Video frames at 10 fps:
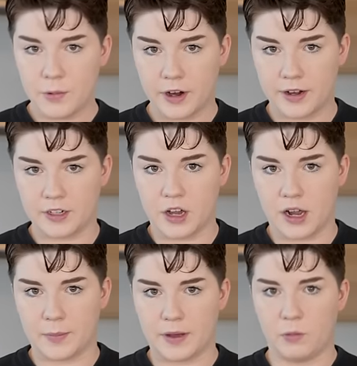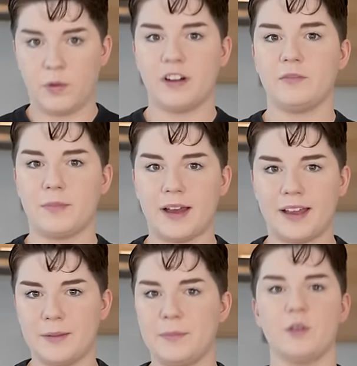we're going to talk about one of
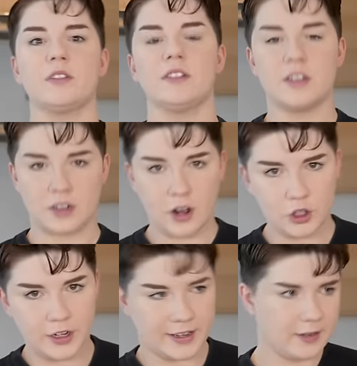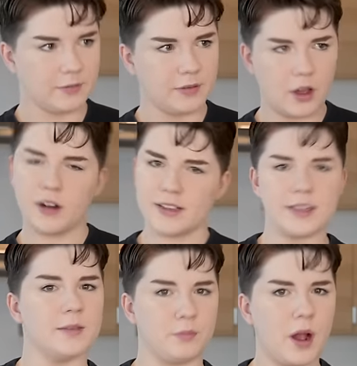my most nostalgic and
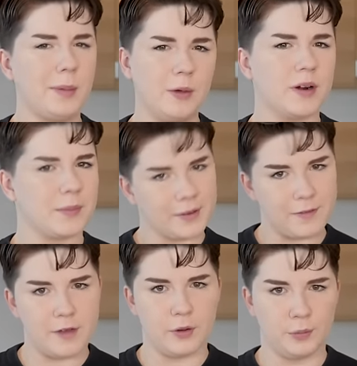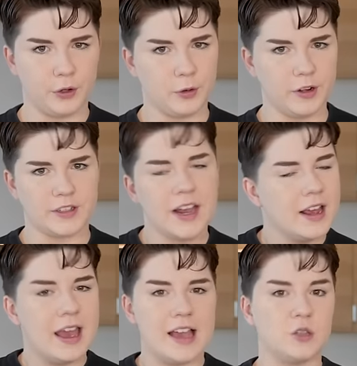honestly probably one of my favorite brewers,
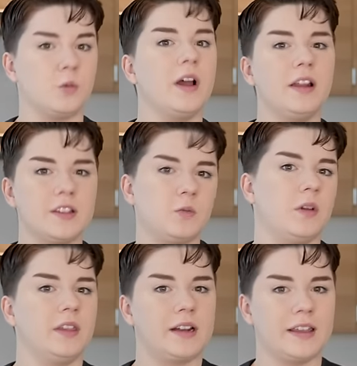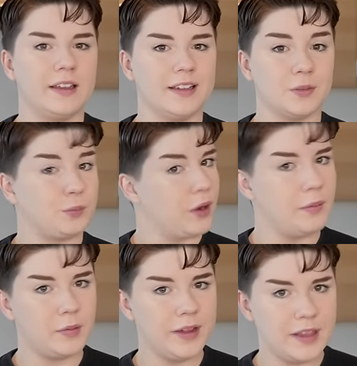as well as one that I think is
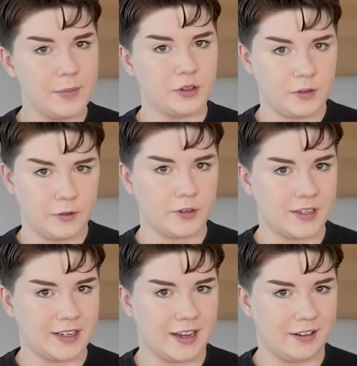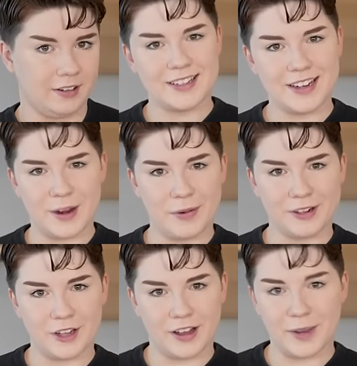probably the most versatile. Today we
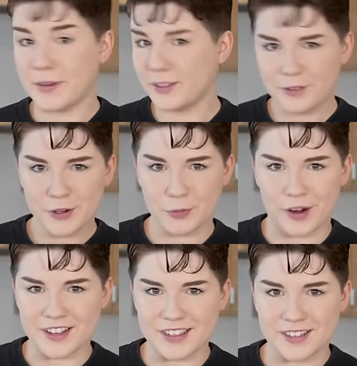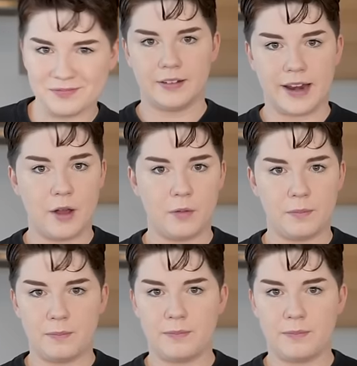are talking about the French press. Now,